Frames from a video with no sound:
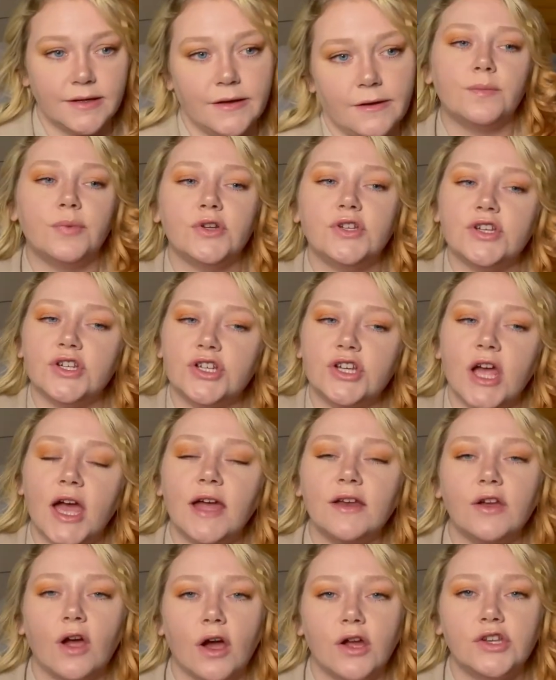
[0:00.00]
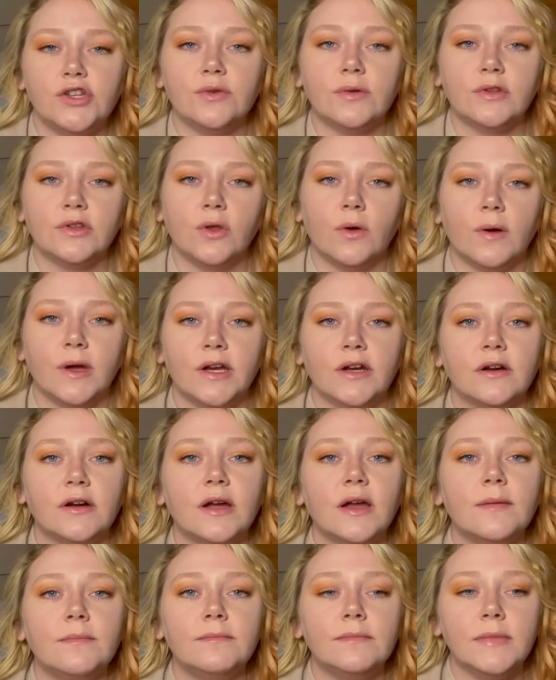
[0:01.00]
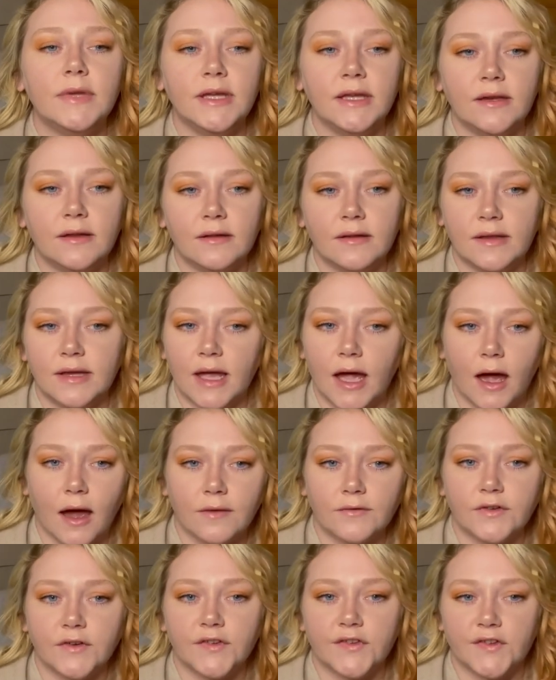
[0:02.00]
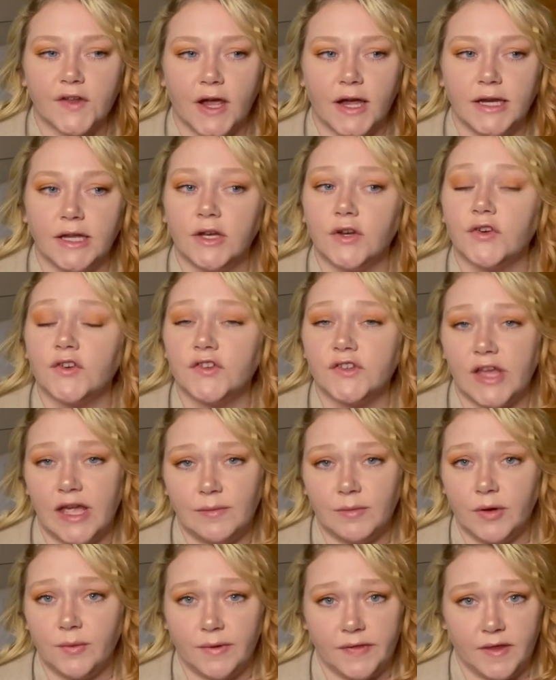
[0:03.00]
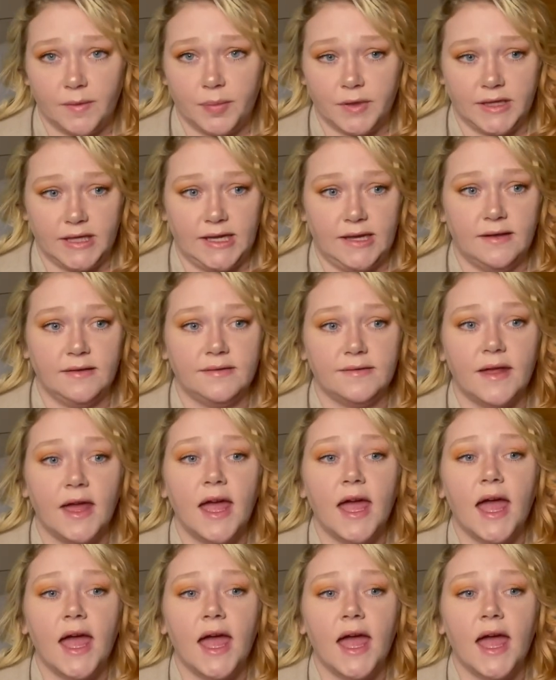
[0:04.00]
Patricia had gone to a lawyer immediately after signing her statement with the police,